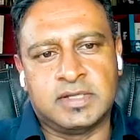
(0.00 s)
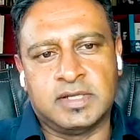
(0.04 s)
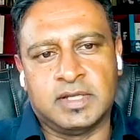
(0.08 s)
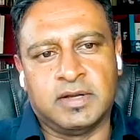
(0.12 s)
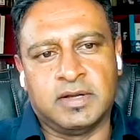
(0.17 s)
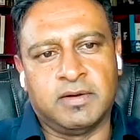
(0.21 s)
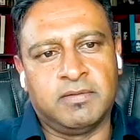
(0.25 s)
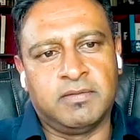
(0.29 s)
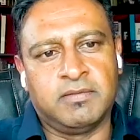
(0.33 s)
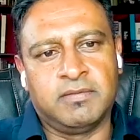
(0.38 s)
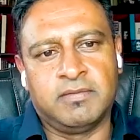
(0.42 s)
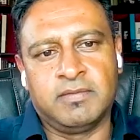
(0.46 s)

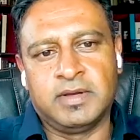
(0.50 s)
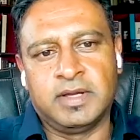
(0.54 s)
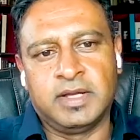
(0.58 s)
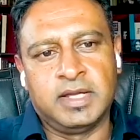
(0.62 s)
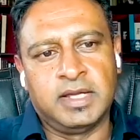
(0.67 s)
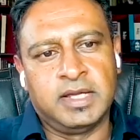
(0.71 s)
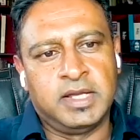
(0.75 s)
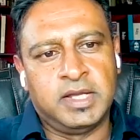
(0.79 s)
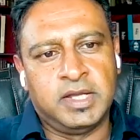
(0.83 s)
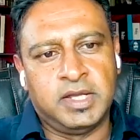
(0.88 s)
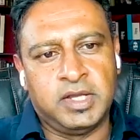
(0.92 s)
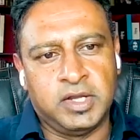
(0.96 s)
you
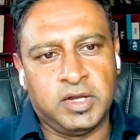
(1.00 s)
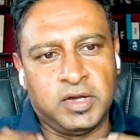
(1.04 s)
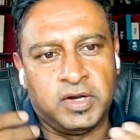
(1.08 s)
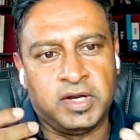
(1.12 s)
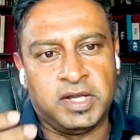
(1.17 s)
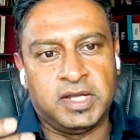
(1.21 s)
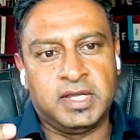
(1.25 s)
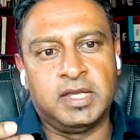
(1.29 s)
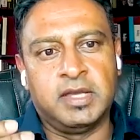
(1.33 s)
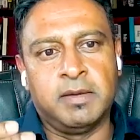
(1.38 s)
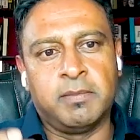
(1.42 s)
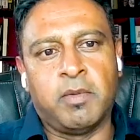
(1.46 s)
got to
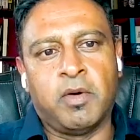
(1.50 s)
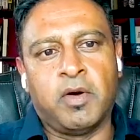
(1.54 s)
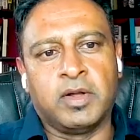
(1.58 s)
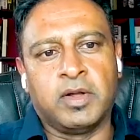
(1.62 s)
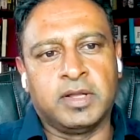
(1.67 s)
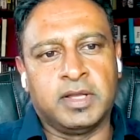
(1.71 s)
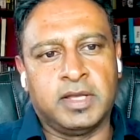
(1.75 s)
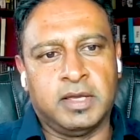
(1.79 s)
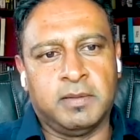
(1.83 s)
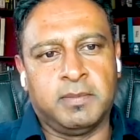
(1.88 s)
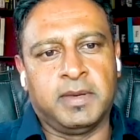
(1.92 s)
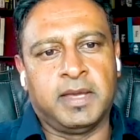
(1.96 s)
keep on
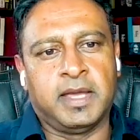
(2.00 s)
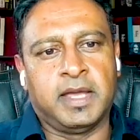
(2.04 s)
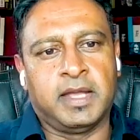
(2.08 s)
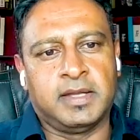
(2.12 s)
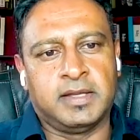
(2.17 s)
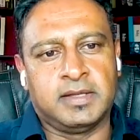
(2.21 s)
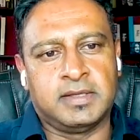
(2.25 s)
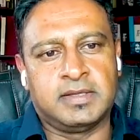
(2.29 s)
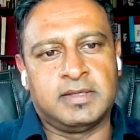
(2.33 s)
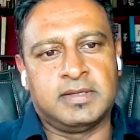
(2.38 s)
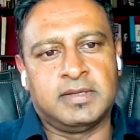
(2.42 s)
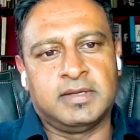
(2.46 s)
keeping at
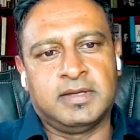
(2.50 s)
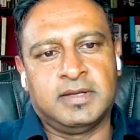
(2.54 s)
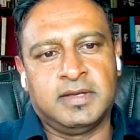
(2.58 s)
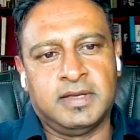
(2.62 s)
it.